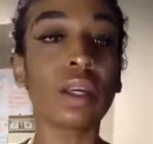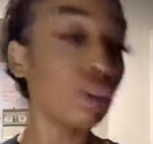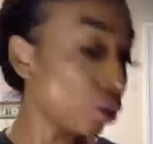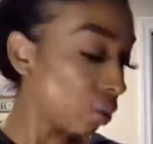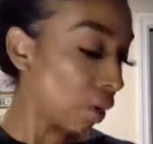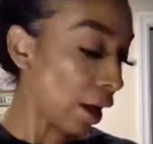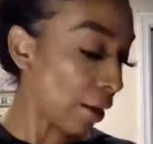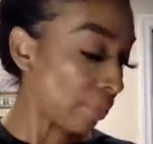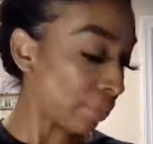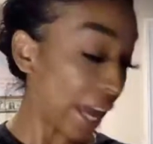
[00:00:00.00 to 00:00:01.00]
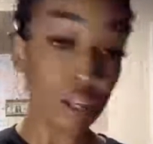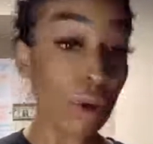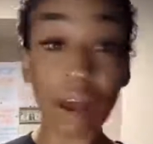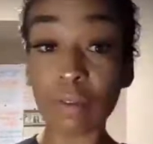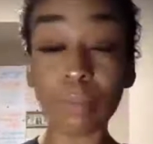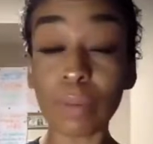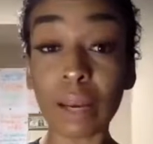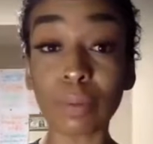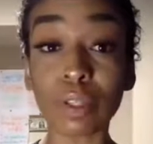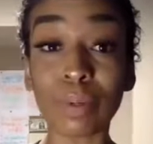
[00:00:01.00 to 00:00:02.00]
that you haven't been
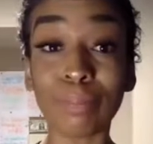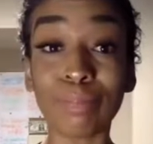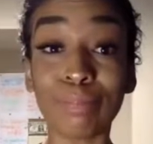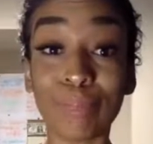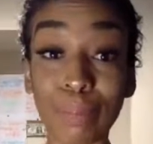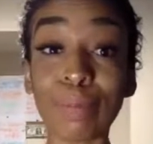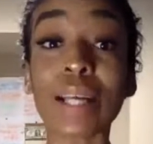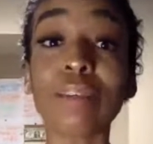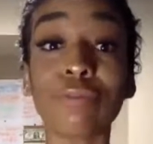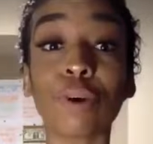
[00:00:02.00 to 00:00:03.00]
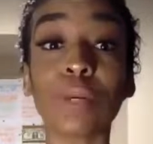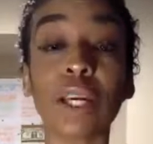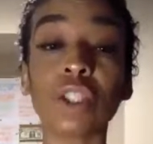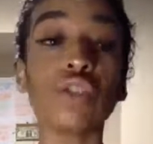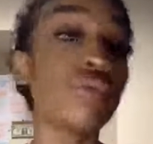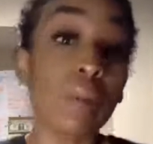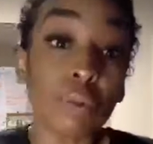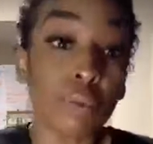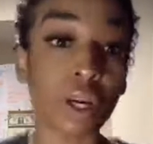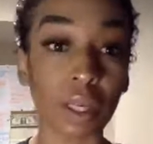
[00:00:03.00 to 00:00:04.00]
able to be present for because you've been
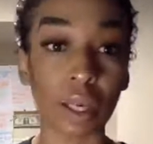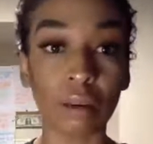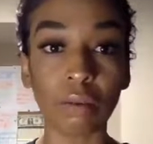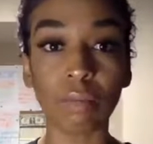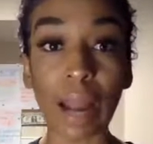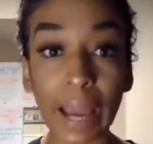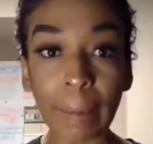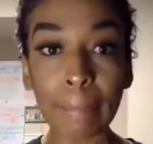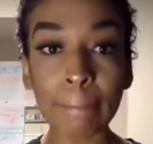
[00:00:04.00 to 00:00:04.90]
working, right?